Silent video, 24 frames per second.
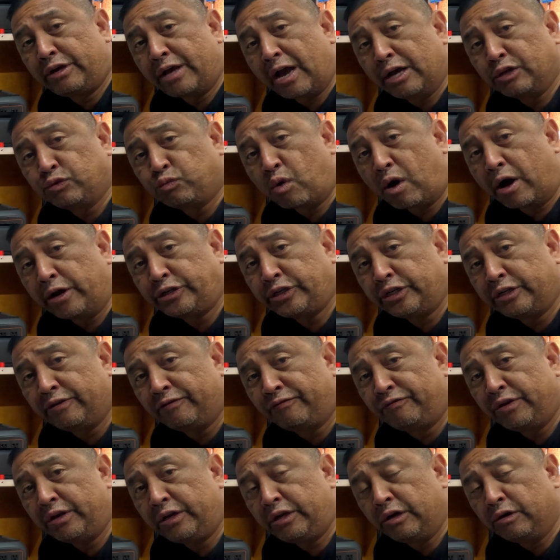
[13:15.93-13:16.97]
you guys watching the
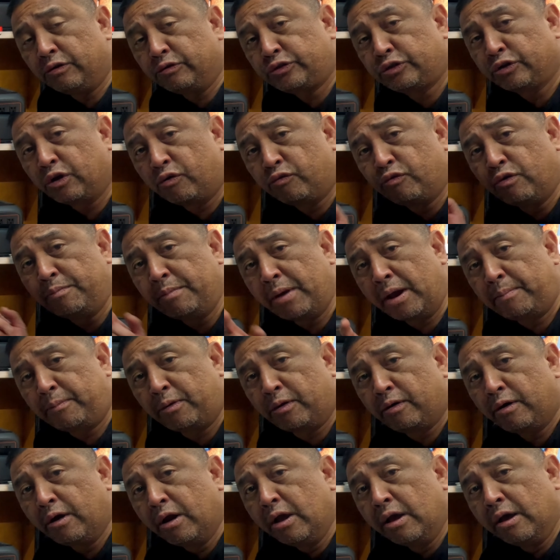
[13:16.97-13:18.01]
video. So
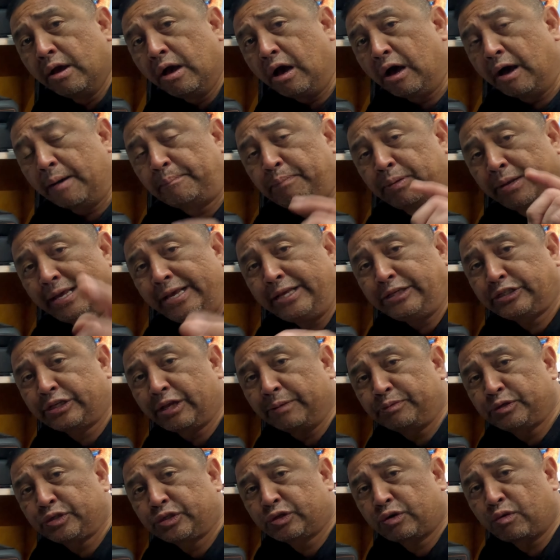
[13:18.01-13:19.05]
remember, please
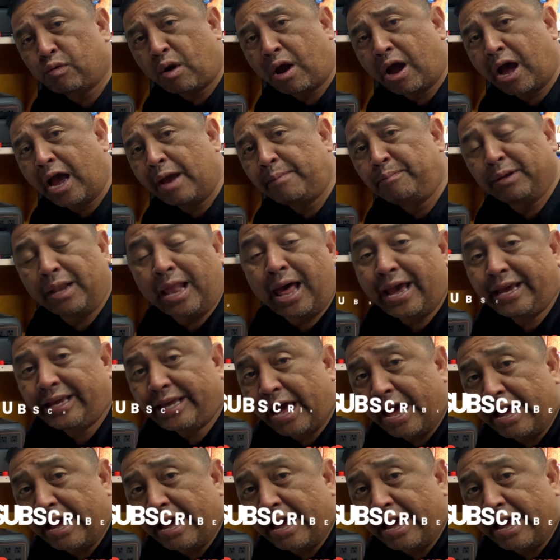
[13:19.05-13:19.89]
subscribe, like,